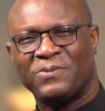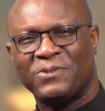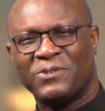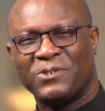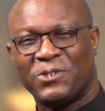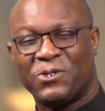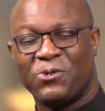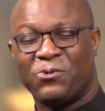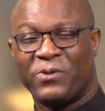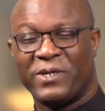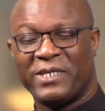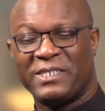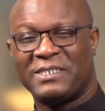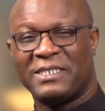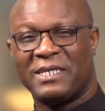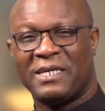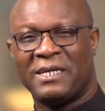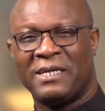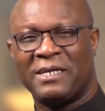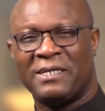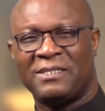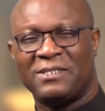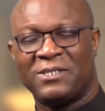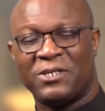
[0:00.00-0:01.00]
So we
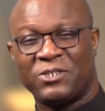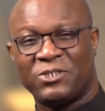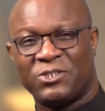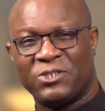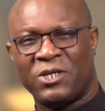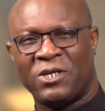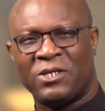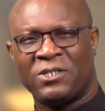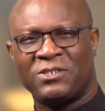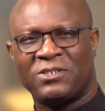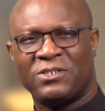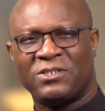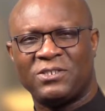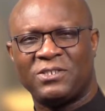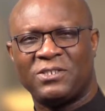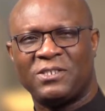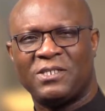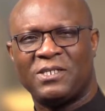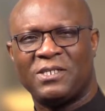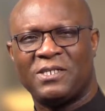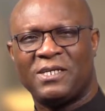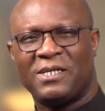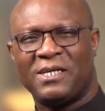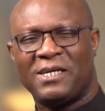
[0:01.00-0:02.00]
say the church
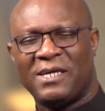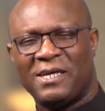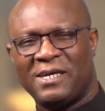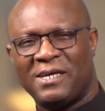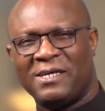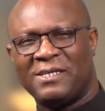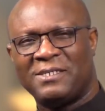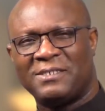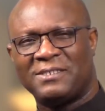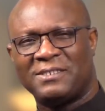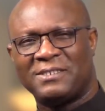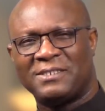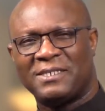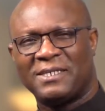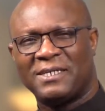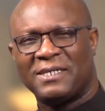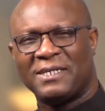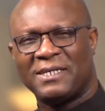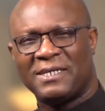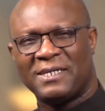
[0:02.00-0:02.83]
is